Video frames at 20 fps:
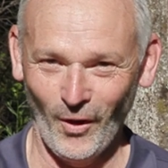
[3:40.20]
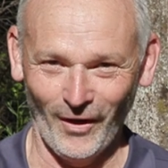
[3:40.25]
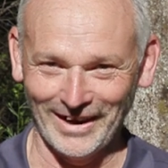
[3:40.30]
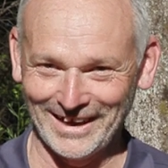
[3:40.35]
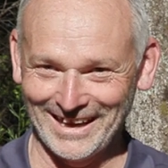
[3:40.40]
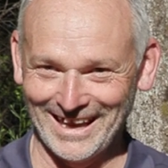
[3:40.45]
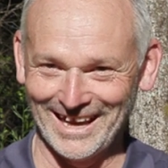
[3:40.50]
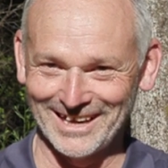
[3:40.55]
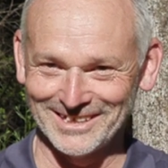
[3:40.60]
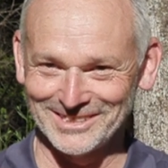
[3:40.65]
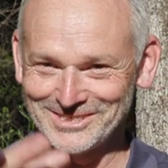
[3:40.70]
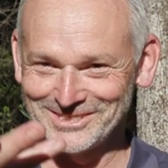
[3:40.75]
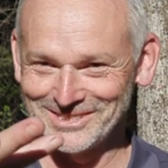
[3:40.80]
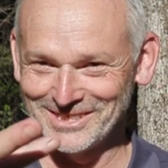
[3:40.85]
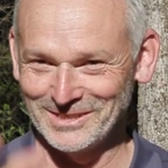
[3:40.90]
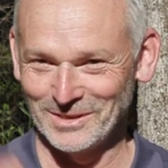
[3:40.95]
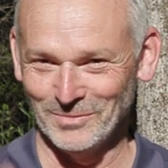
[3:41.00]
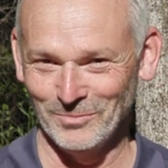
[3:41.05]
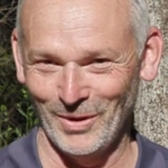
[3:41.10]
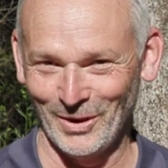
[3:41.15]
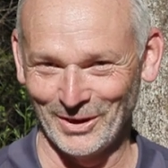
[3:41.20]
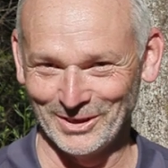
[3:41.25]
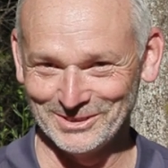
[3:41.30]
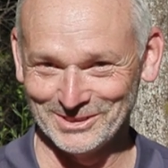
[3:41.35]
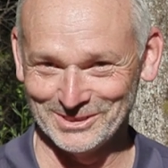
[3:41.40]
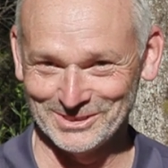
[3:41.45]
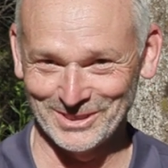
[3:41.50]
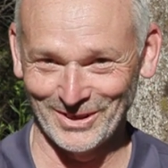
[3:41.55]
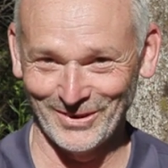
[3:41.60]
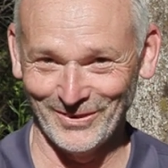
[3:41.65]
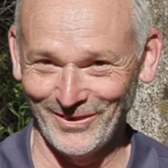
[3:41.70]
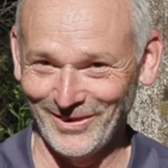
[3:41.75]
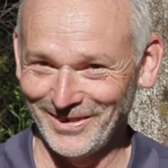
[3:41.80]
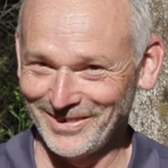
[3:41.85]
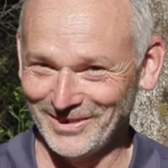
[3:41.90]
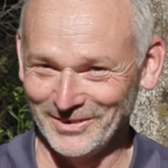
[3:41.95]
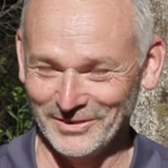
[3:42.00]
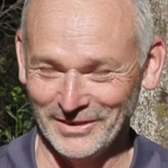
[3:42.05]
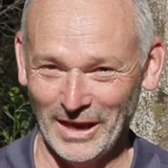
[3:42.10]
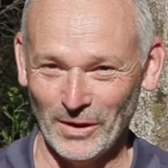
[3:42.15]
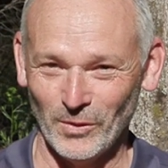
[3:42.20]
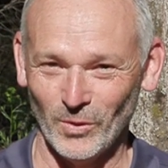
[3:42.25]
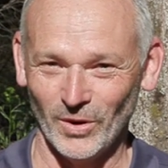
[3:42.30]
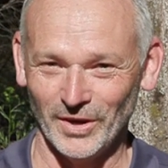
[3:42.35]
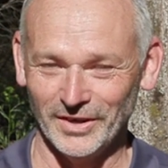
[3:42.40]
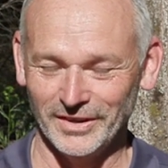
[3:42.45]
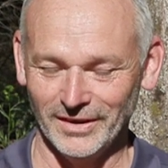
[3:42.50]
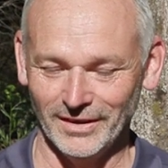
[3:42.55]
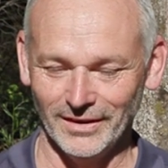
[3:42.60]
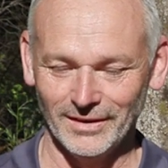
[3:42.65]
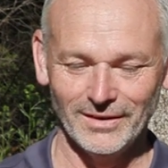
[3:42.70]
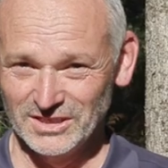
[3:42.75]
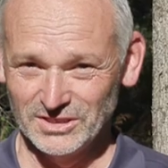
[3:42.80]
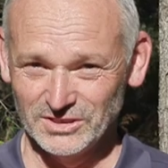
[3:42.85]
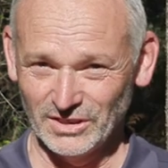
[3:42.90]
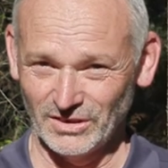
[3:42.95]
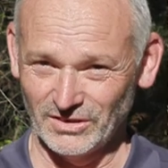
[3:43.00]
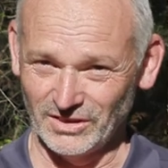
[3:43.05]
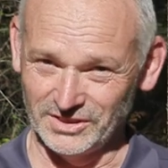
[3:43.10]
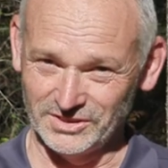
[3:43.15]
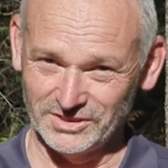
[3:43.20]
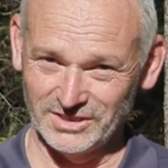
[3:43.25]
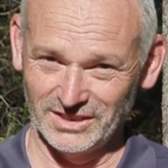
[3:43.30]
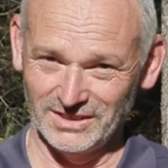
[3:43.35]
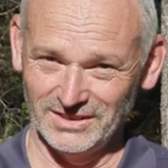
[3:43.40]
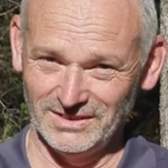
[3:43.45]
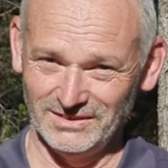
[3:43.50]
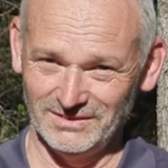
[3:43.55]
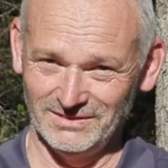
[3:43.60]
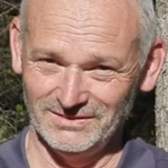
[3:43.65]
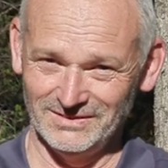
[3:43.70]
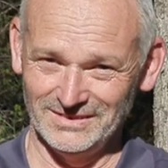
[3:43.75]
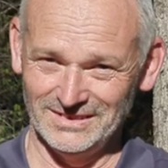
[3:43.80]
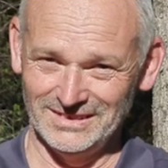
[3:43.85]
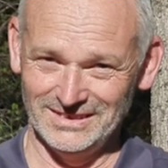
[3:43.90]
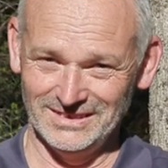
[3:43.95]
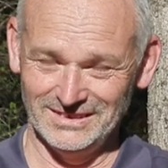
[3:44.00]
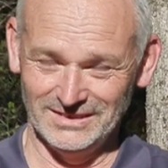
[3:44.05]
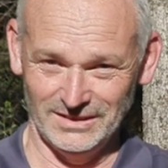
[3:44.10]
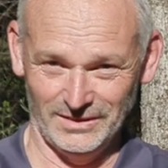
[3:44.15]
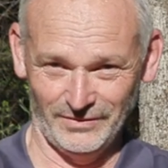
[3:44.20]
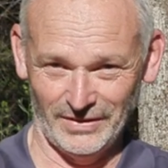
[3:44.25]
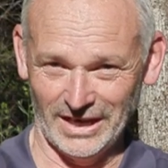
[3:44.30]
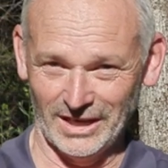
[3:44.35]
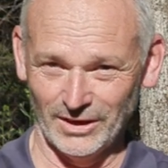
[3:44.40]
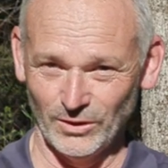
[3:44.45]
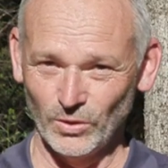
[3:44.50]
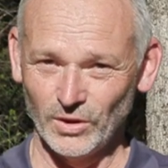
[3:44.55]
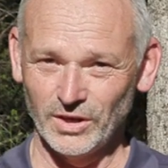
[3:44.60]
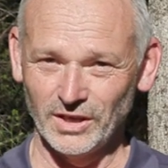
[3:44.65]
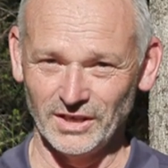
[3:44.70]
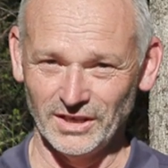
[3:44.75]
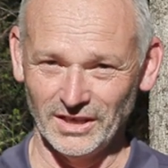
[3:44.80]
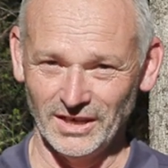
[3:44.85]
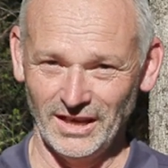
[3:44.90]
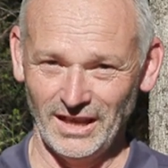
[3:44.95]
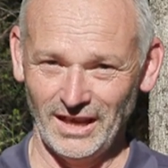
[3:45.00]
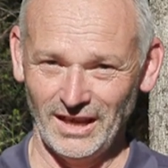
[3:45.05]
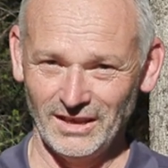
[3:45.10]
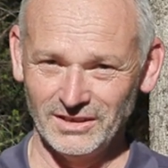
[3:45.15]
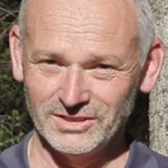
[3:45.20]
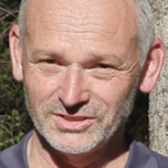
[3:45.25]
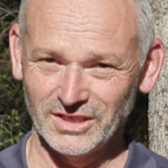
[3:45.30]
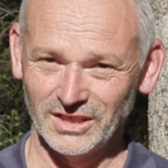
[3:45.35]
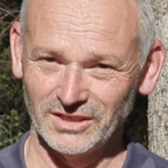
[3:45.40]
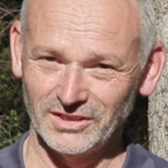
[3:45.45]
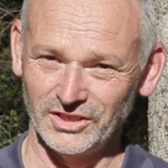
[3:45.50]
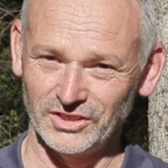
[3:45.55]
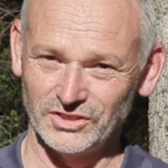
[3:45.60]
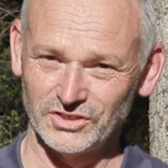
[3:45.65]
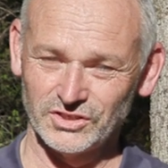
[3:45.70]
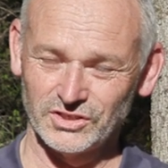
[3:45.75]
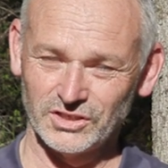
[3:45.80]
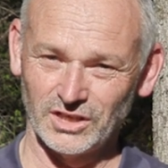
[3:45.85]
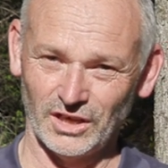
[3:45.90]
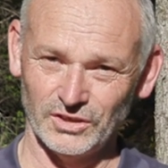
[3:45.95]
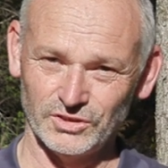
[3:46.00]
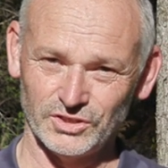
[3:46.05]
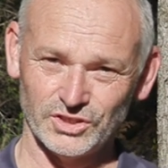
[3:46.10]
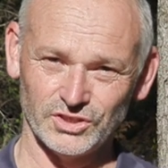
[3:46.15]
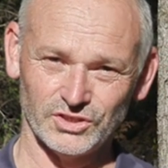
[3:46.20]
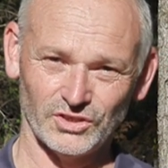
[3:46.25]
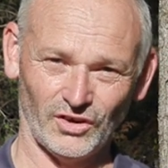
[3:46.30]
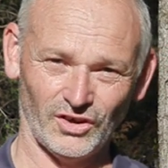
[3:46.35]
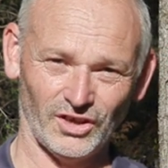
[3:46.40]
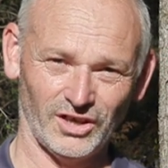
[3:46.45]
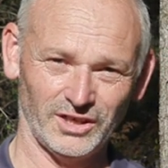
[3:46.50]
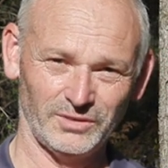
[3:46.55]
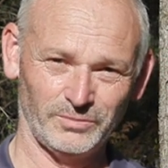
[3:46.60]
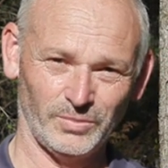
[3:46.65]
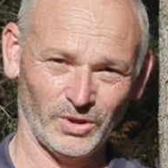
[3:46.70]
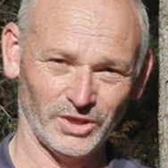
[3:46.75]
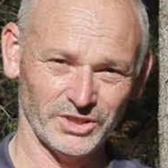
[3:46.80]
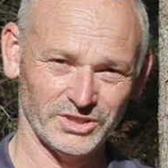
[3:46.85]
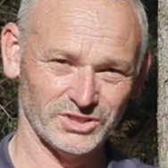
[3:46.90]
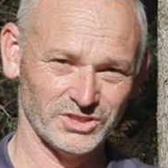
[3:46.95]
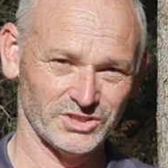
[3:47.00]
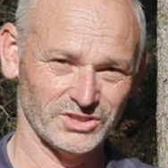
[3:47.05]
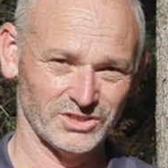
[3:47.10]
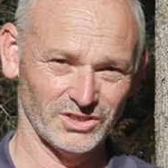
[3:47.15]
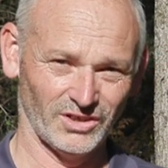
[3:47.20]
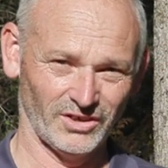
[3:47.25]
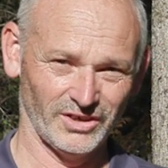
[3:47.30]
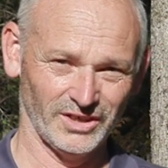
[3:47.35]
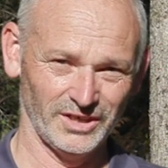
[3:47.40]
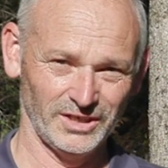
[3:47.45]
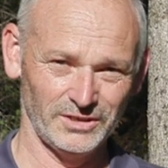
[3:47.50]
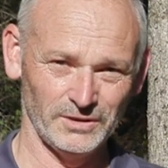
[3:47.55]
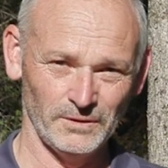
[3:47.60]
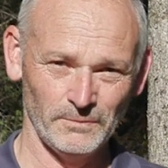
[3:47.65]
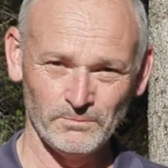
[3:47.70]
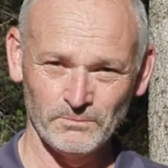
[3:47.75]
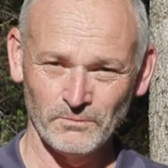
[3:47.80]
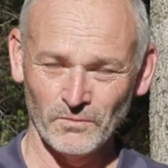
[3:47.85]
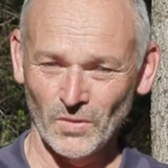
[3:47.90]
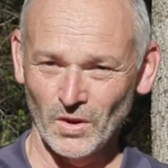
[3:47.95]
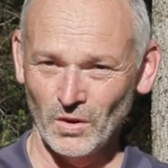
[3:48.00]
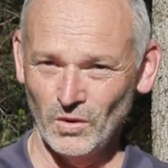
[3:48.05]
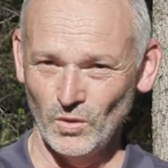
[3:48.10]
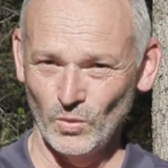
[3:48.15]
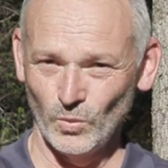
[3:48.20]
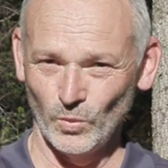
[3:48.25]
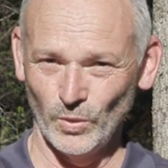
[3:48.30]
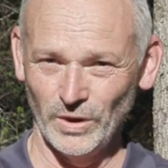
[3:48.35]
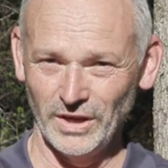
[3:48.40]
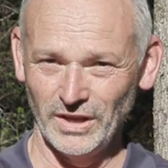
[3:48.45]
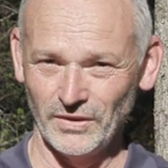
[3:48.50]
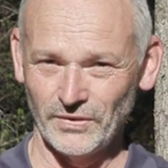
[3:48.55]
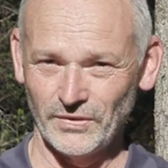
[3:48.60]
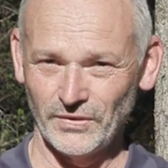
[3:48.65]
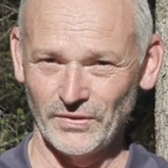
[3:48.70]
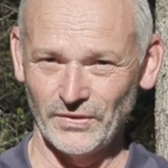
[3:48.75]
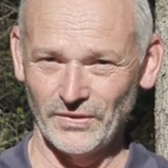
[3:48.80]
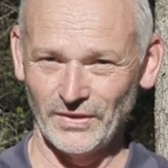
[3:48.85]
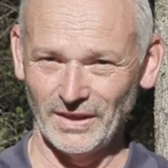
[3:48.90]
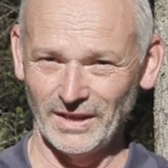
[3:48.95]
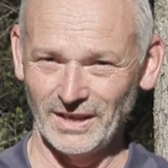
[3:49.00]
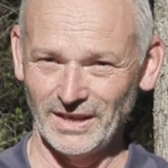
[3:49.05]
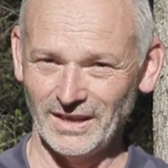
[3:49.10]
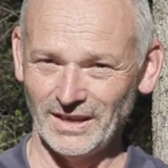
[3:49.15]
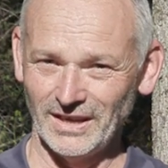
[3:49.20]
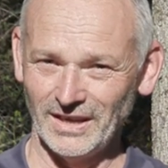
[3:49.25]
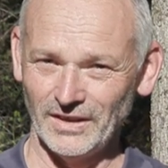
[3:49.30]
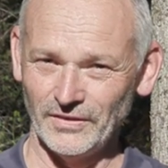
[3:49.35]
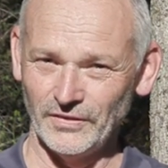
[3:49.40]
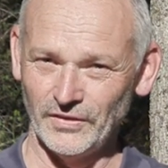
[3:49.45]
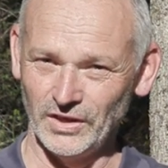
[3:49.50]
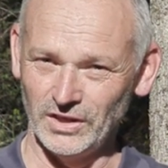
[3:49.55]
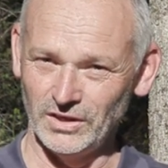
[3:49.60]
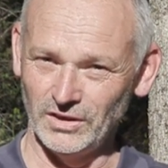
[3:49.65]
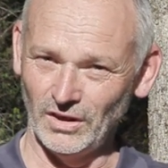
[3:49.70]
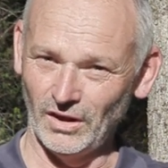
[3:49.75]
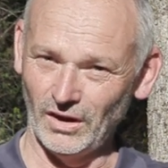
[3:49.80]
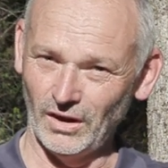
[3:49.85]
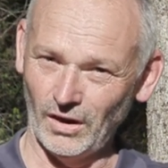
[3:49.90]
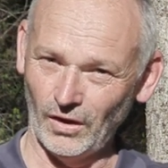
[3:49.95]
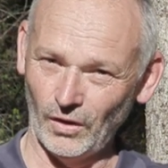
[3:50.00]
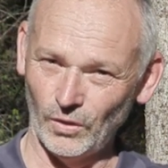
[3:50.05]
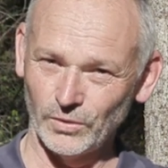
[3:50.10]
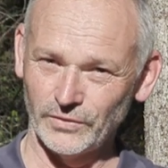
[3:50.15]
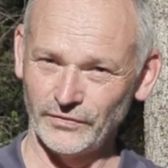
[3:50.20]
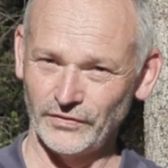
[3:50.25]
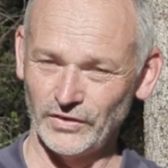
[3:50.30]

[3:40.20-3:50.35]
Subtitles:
I can't see the monitor, so I got no idea. It's all right, so you've had a look at it now, so let's go side by side with the old